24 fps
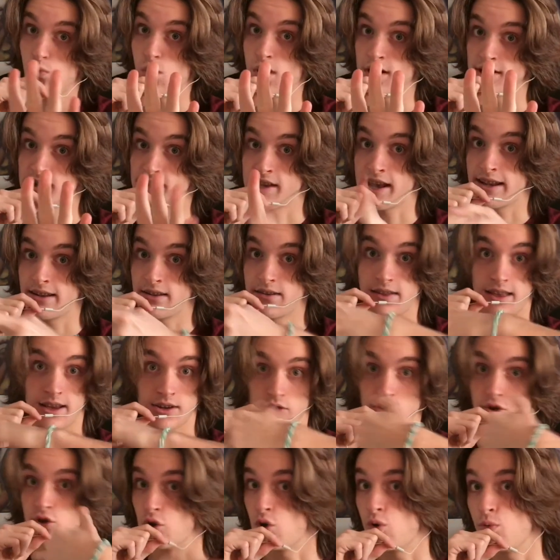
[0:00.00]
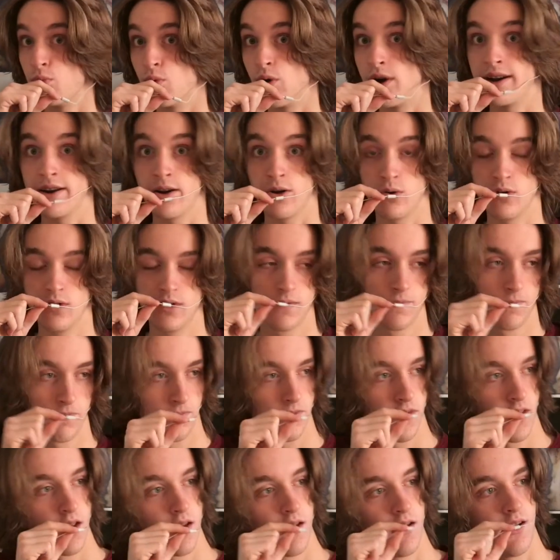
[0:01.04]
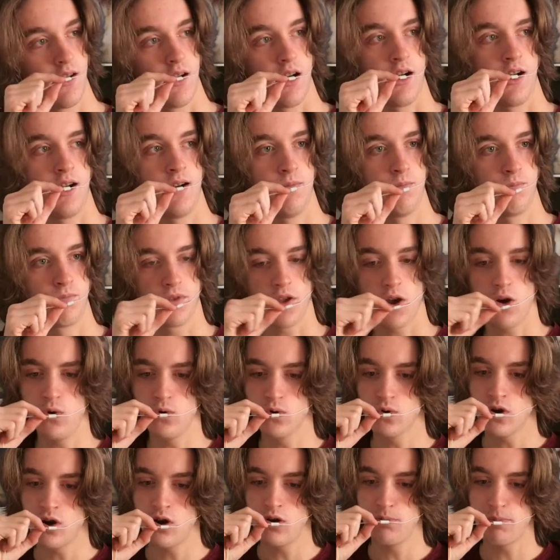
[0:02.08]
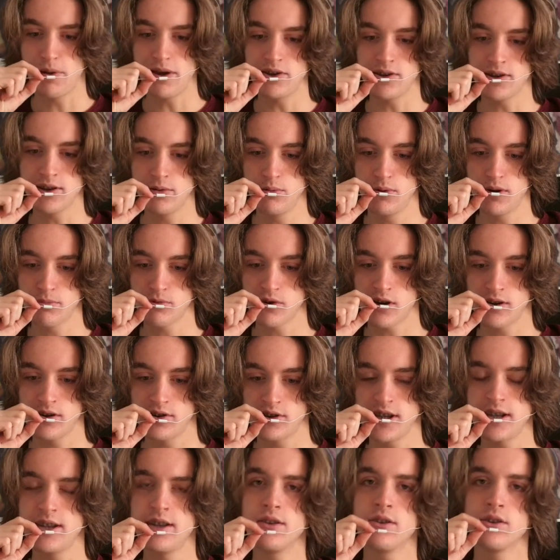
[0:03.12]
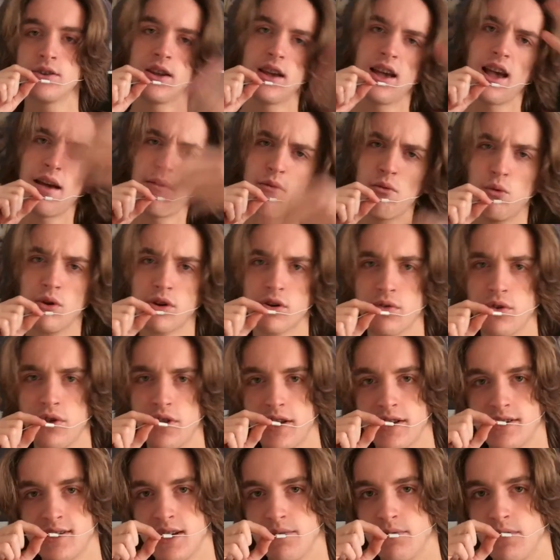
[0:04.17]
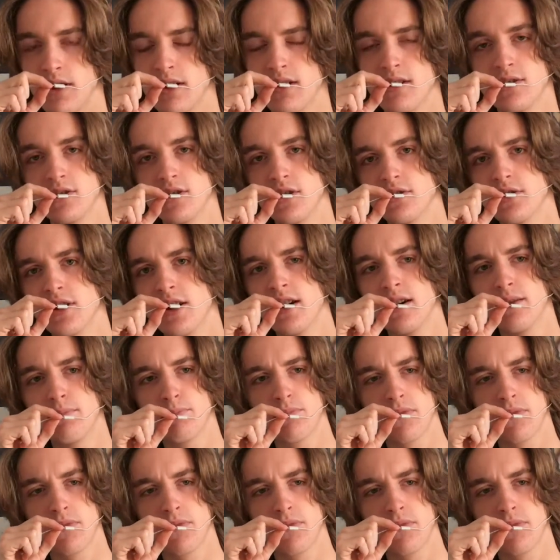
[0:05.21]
watch that. That's no bueno. Overall, basically what I'm trying to say here is have a wonderful Thanksgiving. Just